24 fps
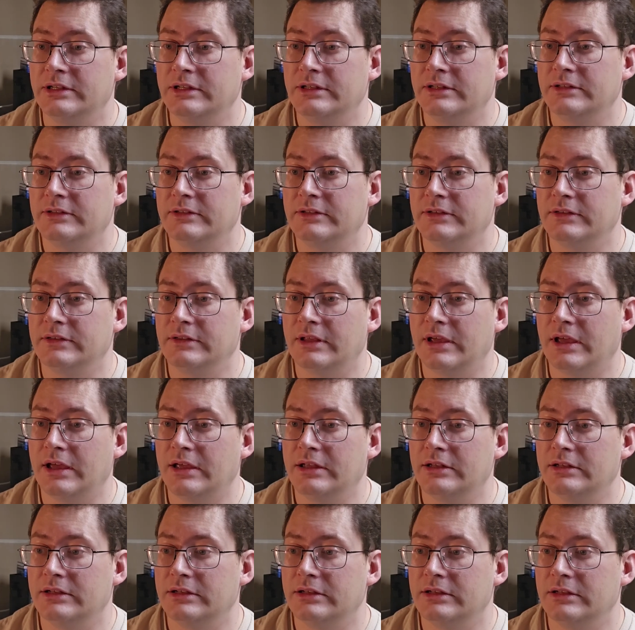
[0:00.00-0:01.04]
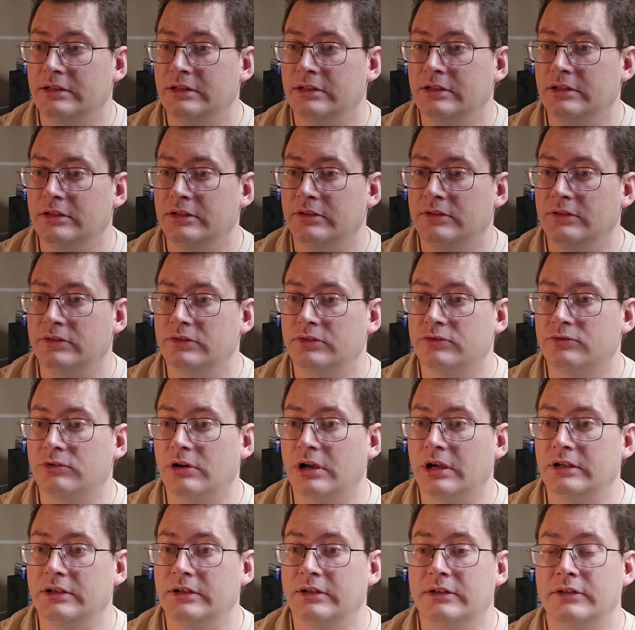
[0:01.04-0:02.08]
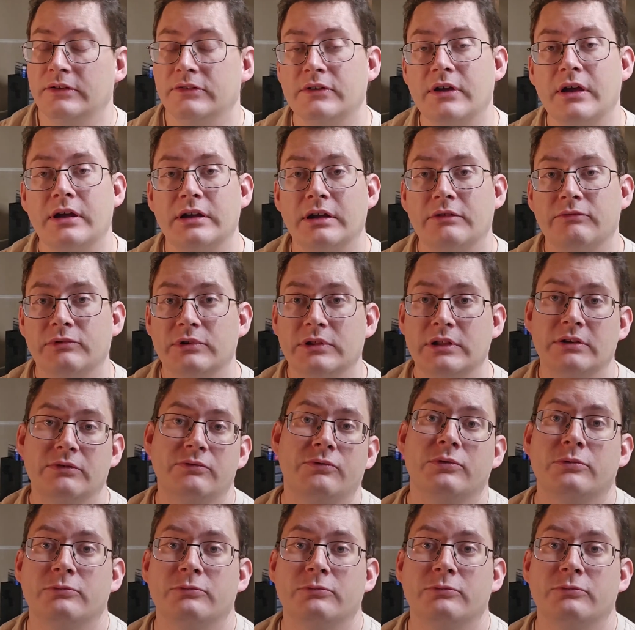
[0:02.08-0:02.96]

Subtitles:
into that is trying to design everything for